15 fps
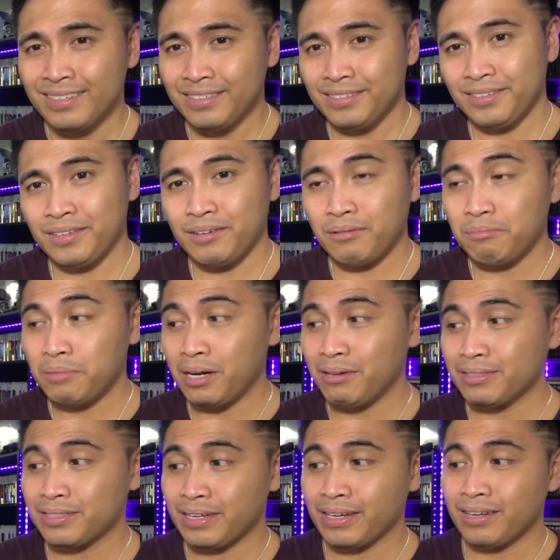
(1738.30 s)
you know, I
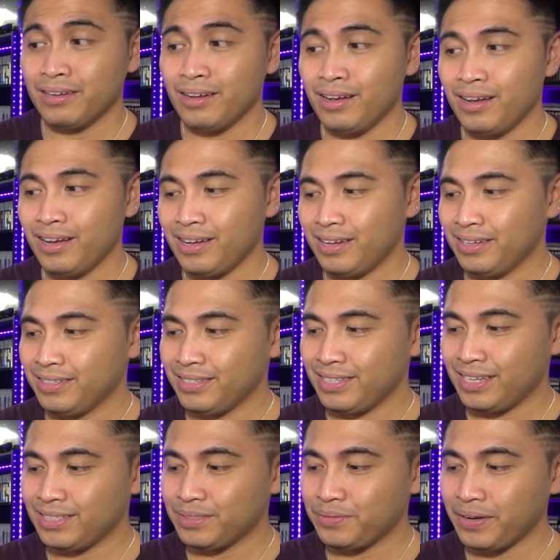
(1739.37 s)
was like,
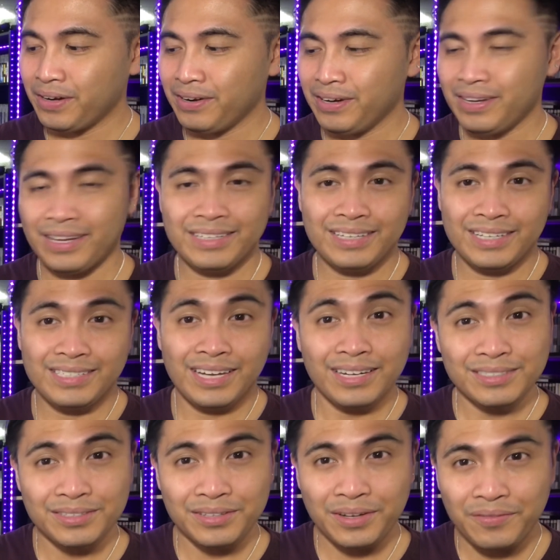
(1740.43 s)
that's
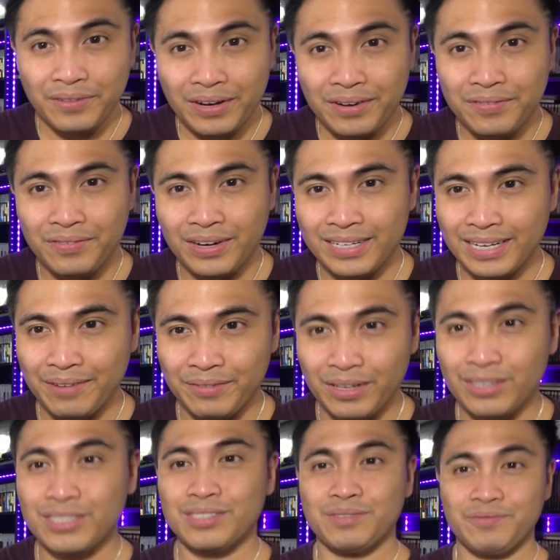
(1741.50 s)
actually a very fun game. It
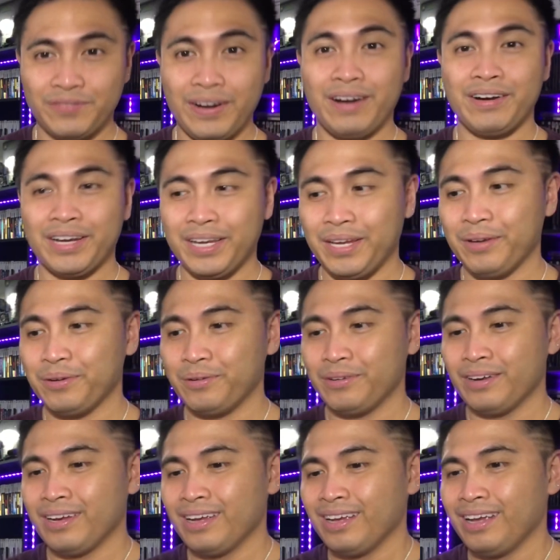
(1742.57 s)
looks very cute,
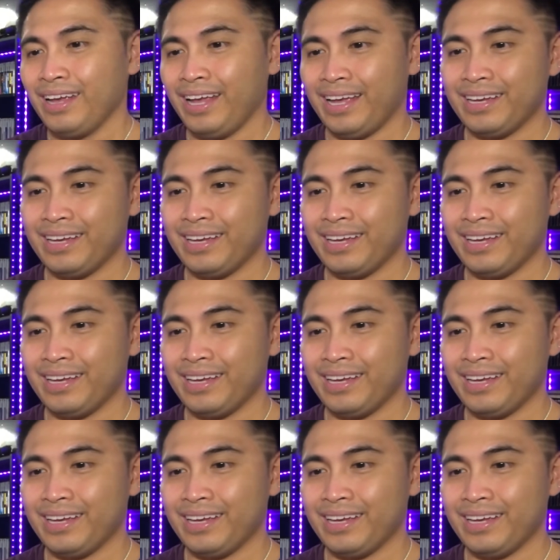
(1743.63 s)
and